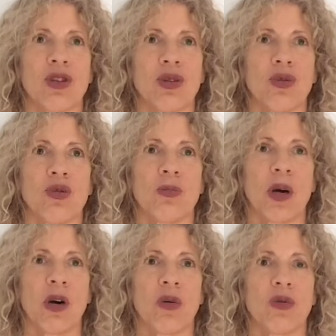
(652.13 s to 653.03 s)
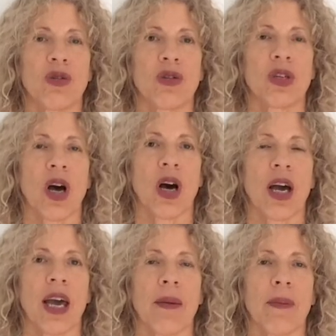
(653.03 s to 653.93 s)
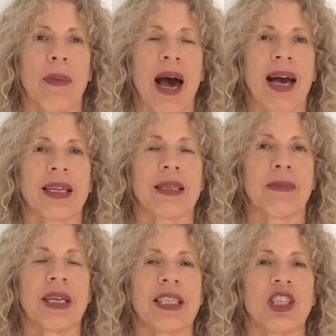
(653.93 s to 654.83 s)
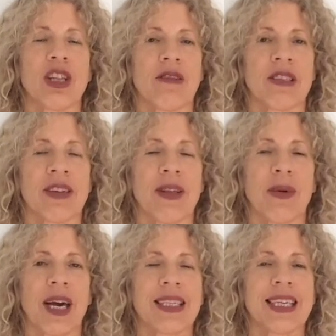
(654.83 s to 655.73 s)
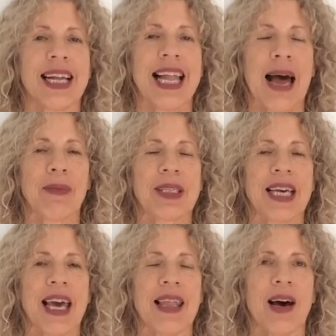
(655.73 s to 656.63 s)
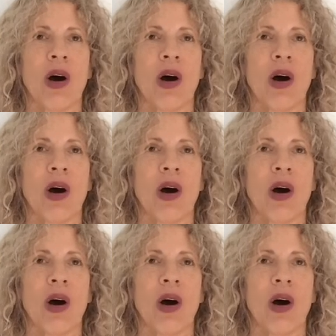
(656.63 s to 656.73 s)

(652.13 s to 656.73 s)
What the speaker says: 2 bones are going back to meet each other as if they were going to clap together,